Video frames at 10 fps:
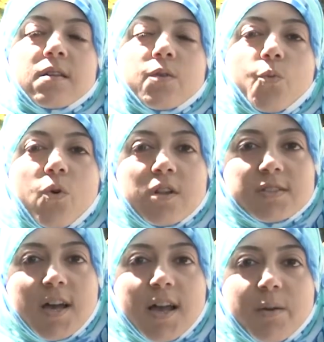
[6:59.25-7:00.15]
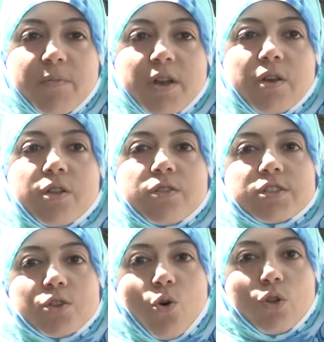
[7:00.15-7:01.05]
one time,
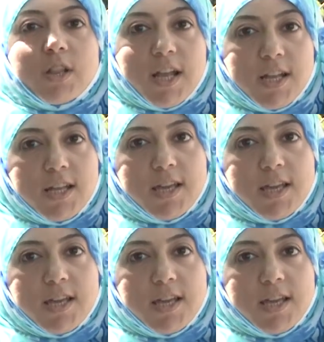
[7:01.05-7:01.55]
this old lady